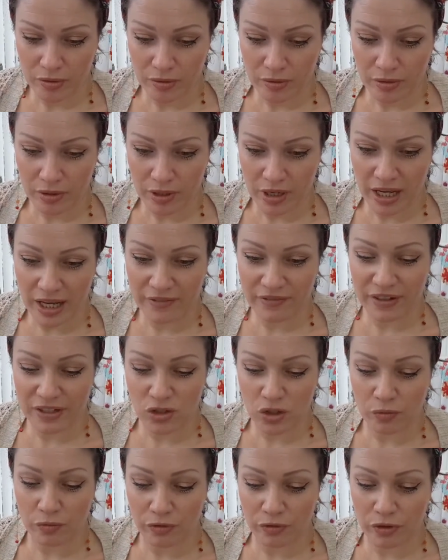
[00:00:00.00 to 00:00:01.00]
I've had
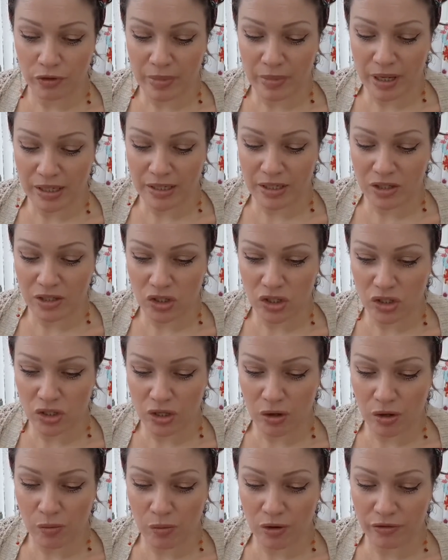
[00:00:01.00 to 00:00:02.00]
some funny messages
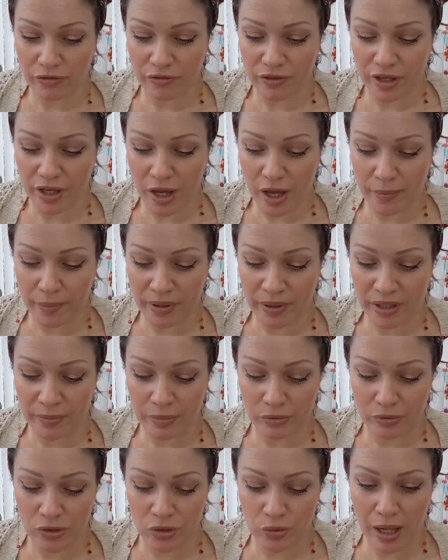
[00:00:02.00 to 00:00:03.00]
though off the people
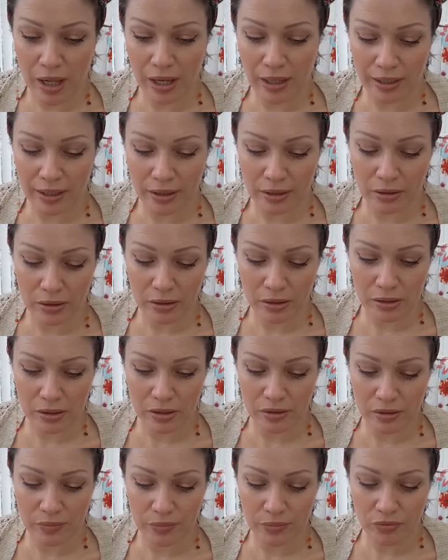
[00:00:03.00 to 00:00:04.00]
dwelling under
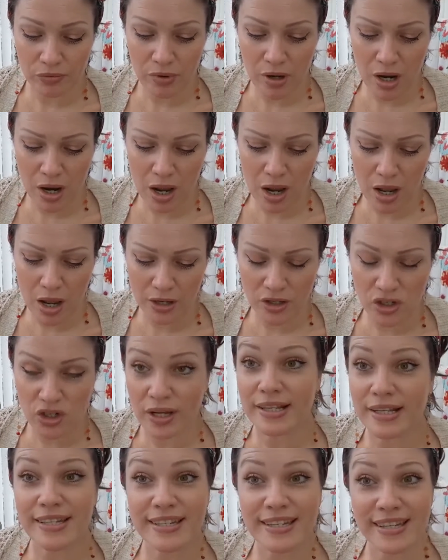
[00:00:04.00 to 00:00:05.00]
the bridge, and
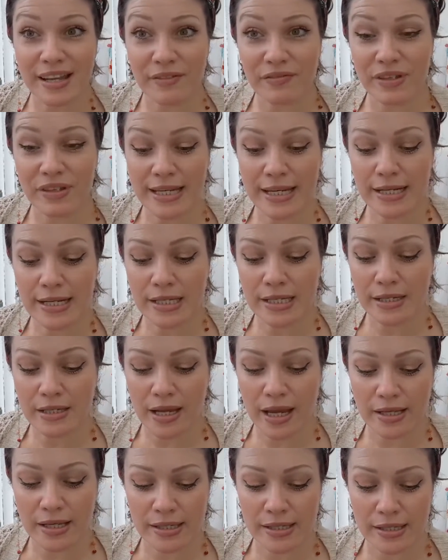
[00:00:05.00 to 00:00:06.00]
it's 17
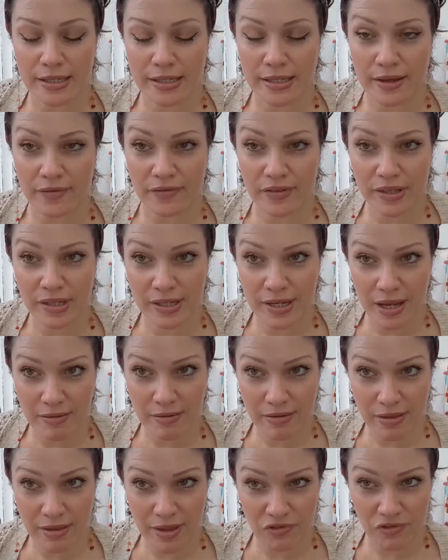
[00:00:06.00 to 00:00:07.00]
today. It's the
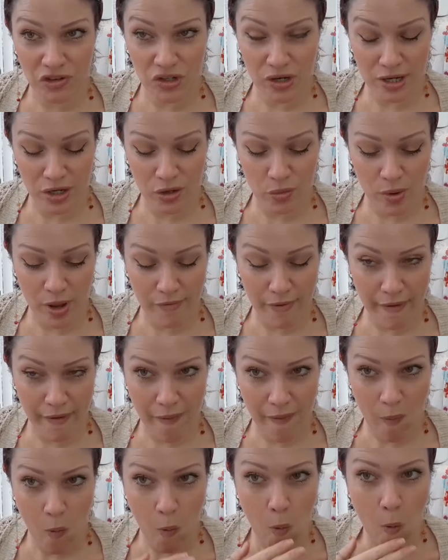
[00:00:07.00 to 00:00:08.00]
17th of January,
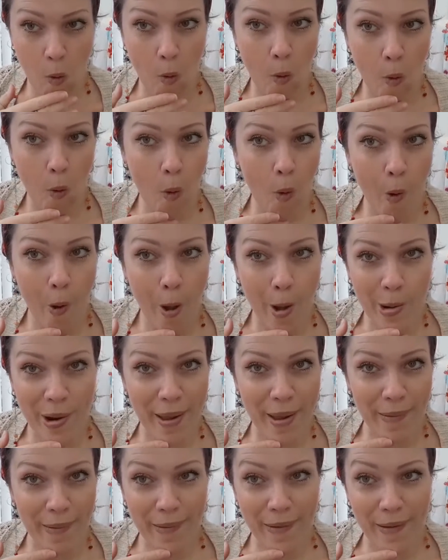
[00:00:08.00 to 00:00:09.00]

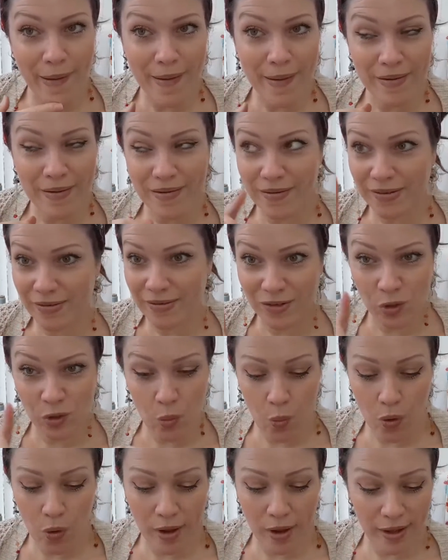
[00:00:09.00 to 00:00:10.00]
nearly
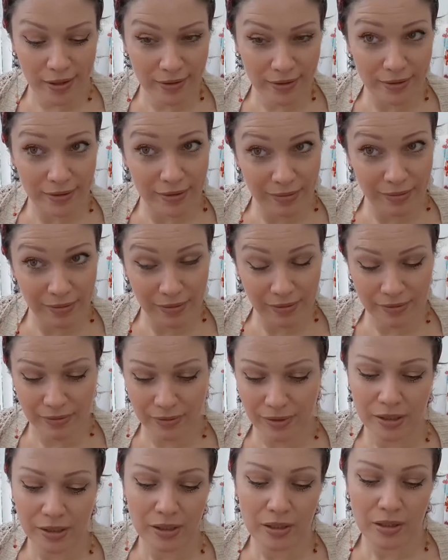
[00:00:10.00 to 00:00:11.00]
somewhere. I don't know.
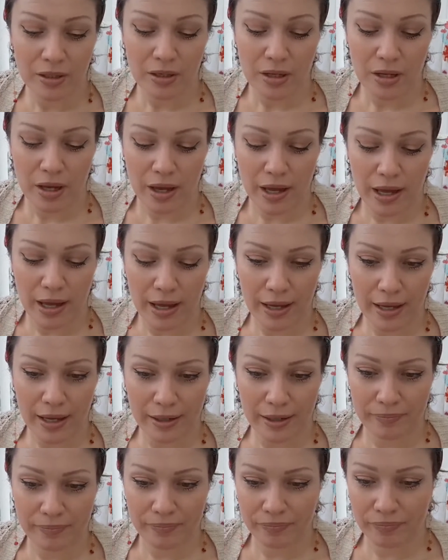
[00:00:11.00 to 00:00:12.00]

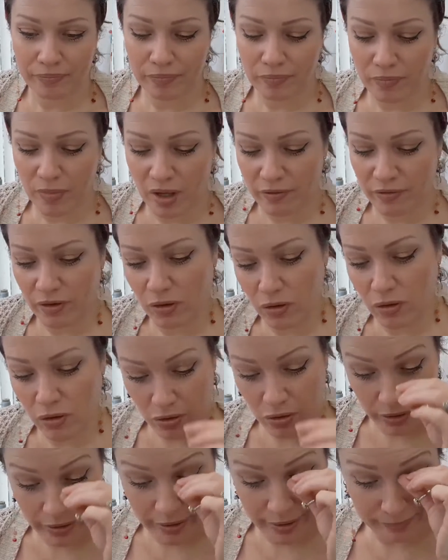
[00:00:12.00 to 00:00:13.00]
Let me have a look.